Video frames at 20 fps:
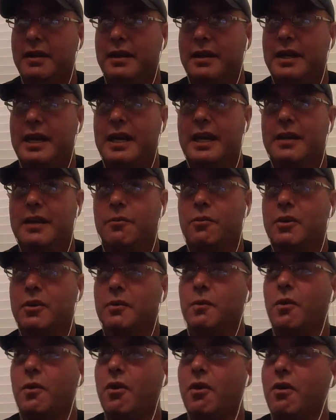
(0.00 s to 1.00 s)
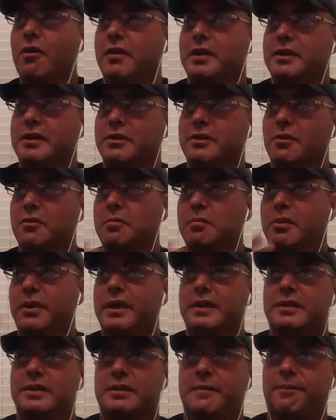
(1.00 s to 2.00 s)
He had one wall in his old
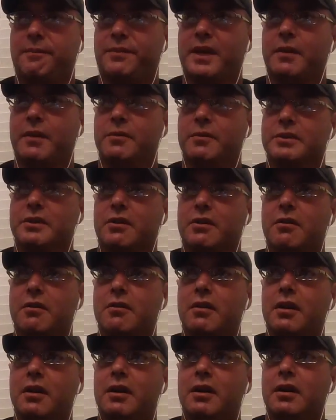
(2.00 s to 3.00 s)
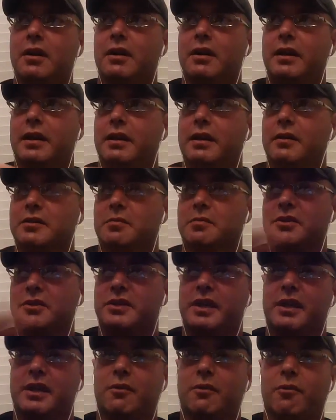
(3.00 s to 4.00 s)
place that was all, it was
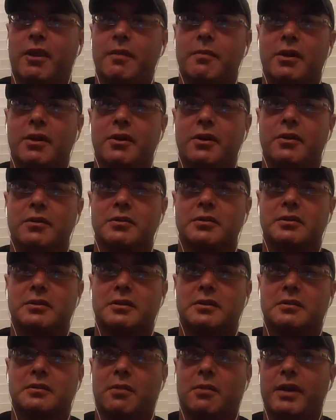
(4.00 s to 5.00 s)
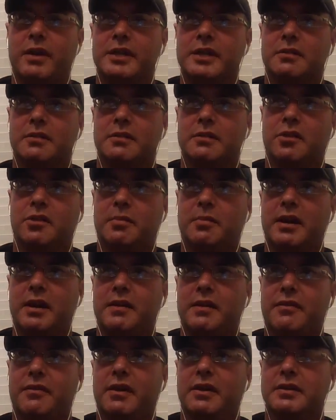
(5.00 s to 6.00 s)
Brazilian rainbows, Malaysian blood
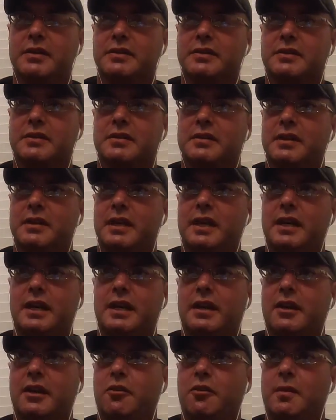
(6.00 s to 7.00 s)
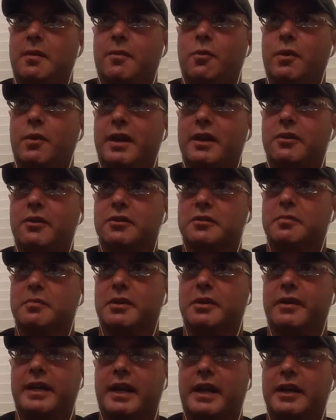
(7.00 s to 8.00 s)
pythons, and I don't remember what else,
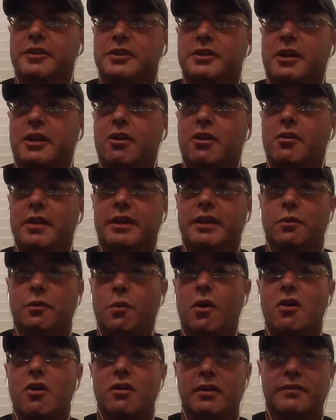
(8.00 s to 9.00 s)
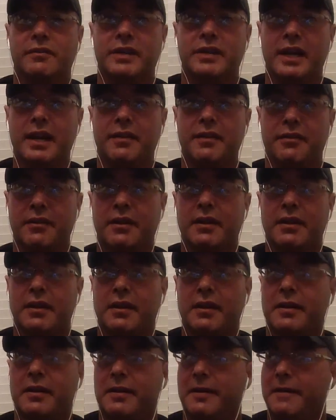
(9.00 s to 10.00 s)
but like I used to call that the wall of death.
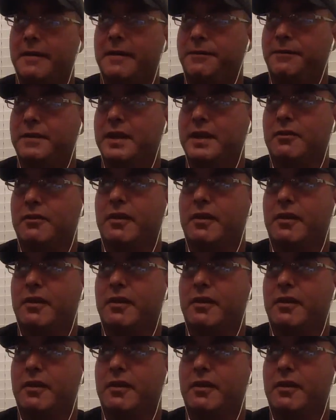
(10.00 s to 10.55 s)
And